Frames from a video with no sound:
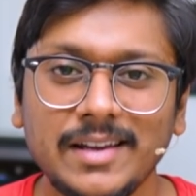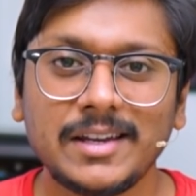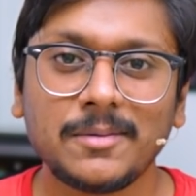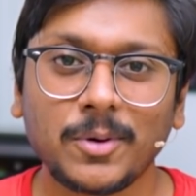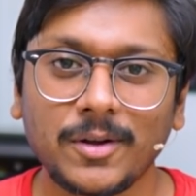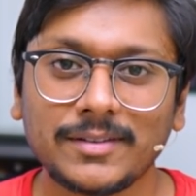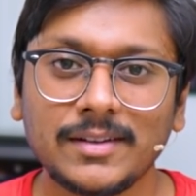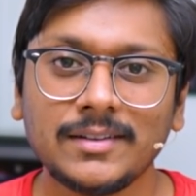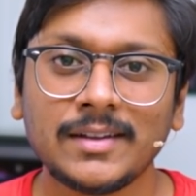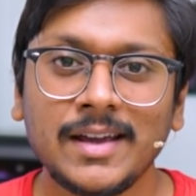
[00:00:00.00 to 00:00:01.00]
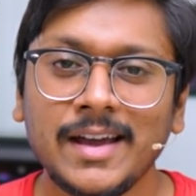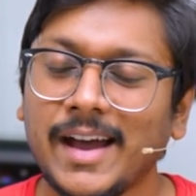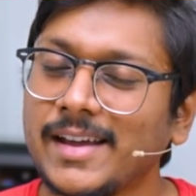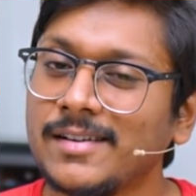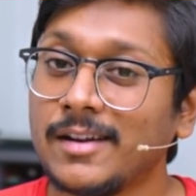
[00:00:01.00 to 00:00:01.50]
cleaning process,
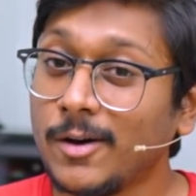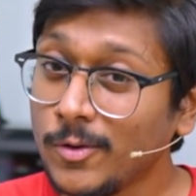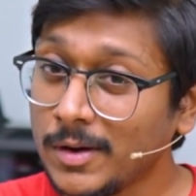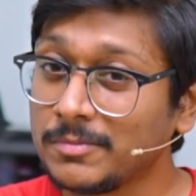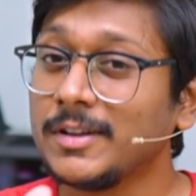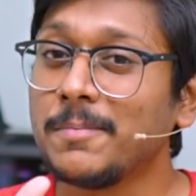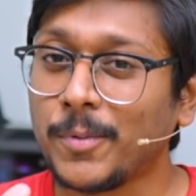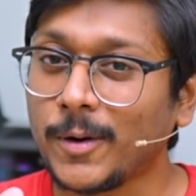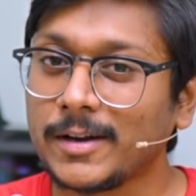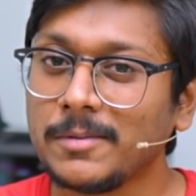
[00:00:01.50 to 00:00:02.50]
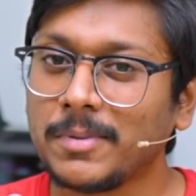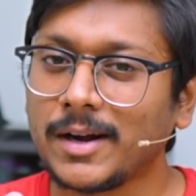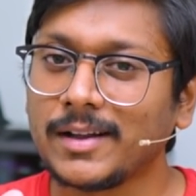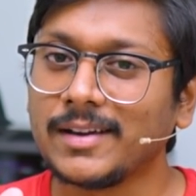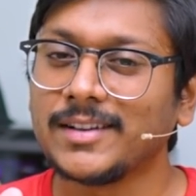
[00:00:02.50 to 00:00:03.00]
and now comes the important
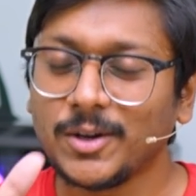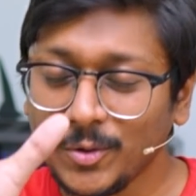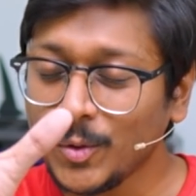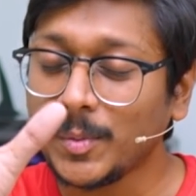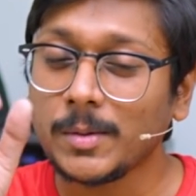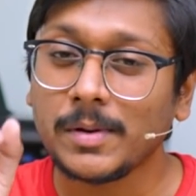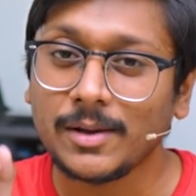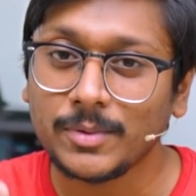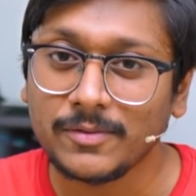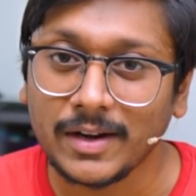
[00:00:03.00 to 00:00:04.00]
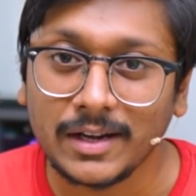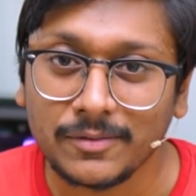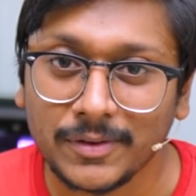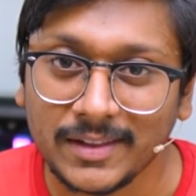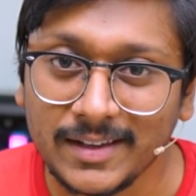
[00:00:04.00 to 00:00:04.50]
part, guys. I know you people have been
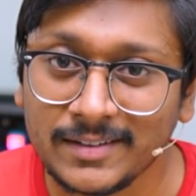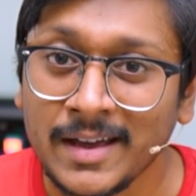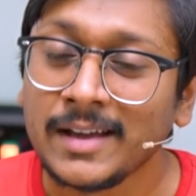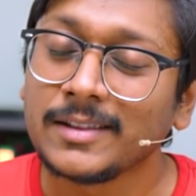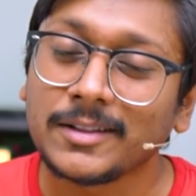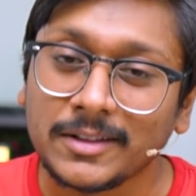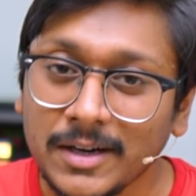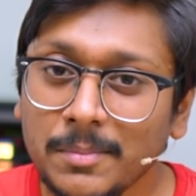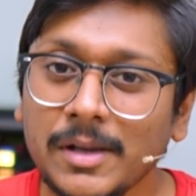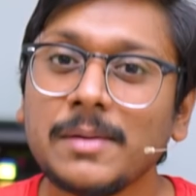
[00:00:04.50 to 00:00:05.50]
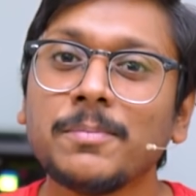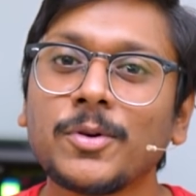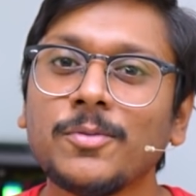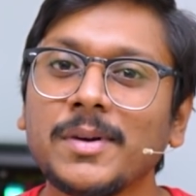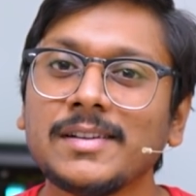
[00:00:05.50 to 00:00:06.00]
waiting for this, the thermal
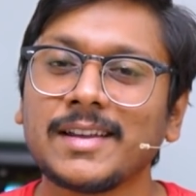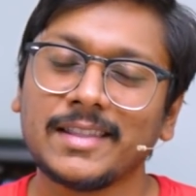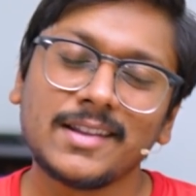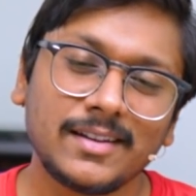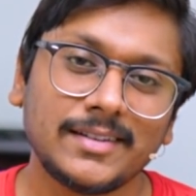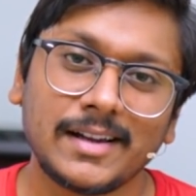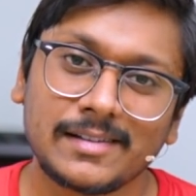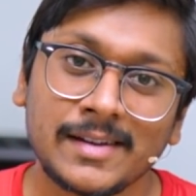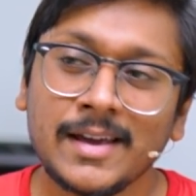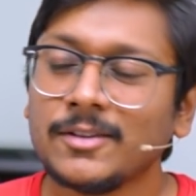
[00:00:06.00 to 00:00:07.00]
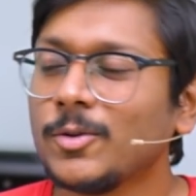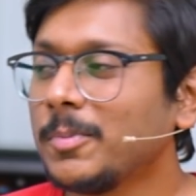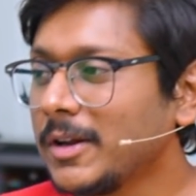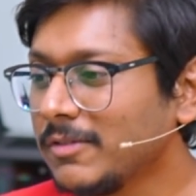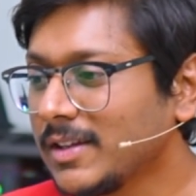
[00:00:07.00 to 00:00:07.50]
improvements and the results. So
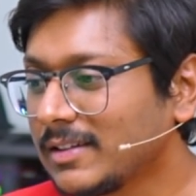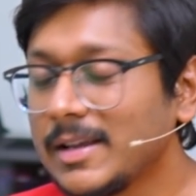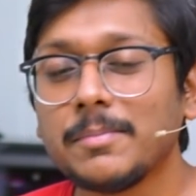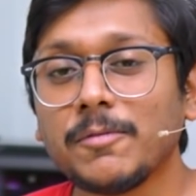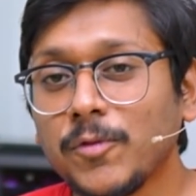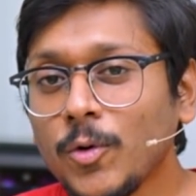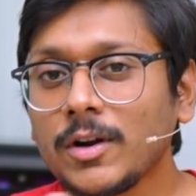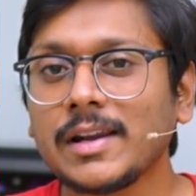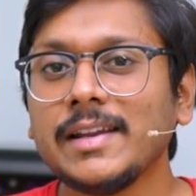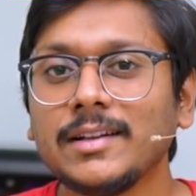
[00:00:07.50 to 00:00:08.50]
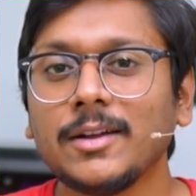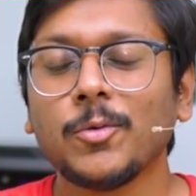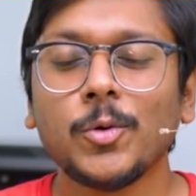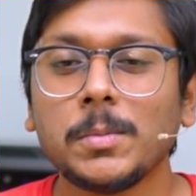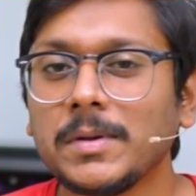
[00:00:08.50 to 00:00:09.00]
previously, before cleaning the
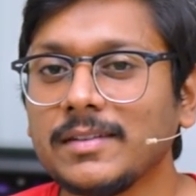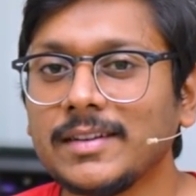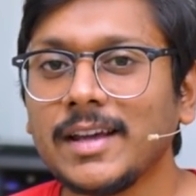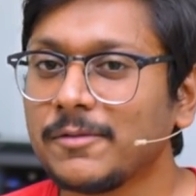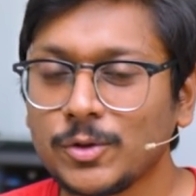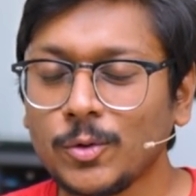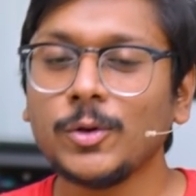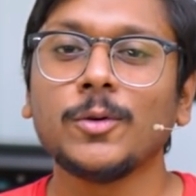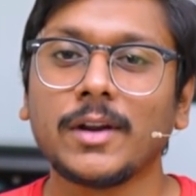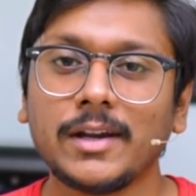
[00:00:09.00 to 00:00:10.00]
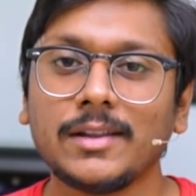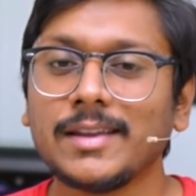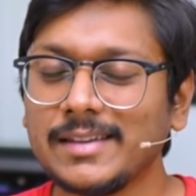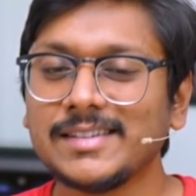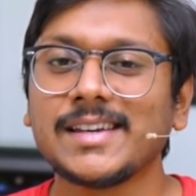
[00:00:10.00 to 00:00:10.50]
whole P C, I've shown you, right, in
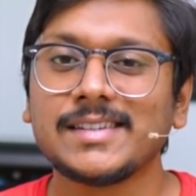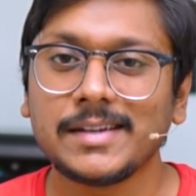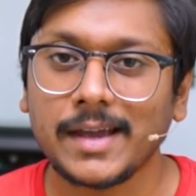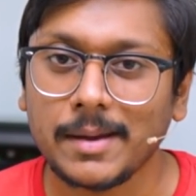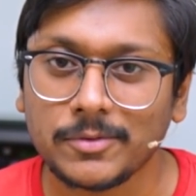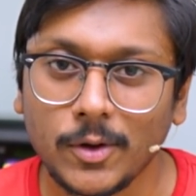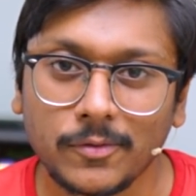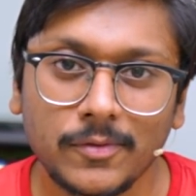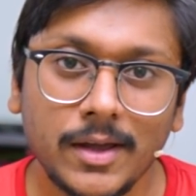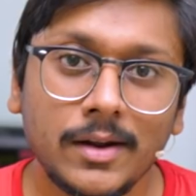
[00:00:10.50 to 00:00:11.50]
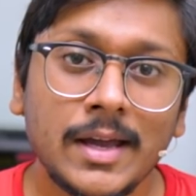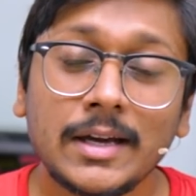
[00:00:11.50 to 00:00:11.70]
the N Z X T CAM software,